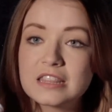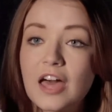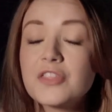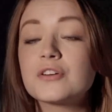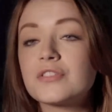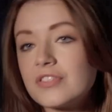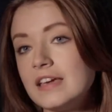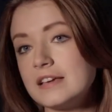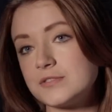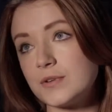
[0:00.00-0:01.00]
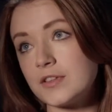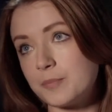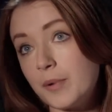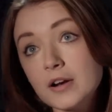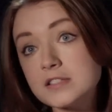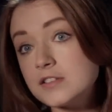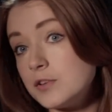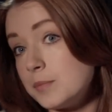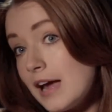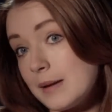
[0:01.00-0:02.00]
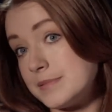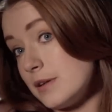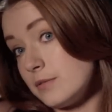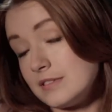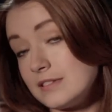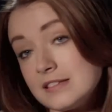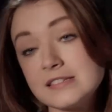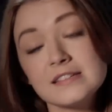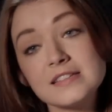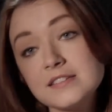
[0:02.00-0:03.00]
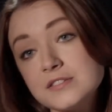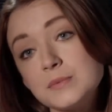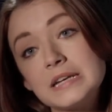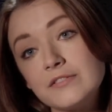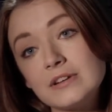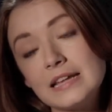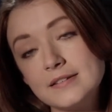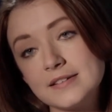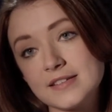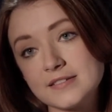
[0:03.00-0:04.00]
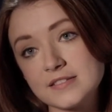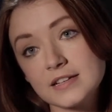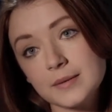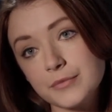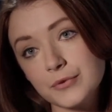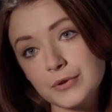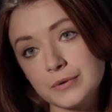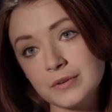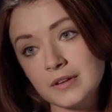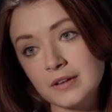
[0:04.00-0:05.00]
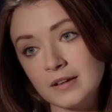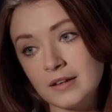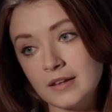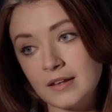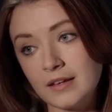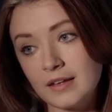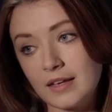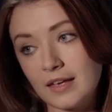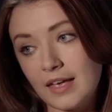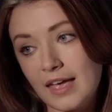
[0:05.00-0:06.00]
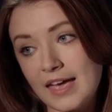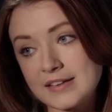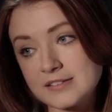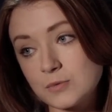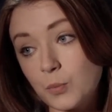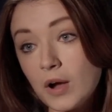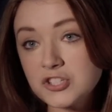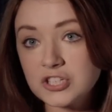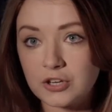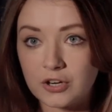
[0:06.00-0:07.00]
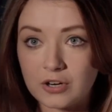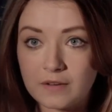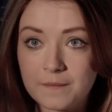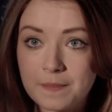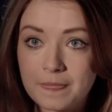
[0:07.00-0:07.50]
other things, for other parts of you perhaps that didn't exist or were never allowed to exist to come through. And watching her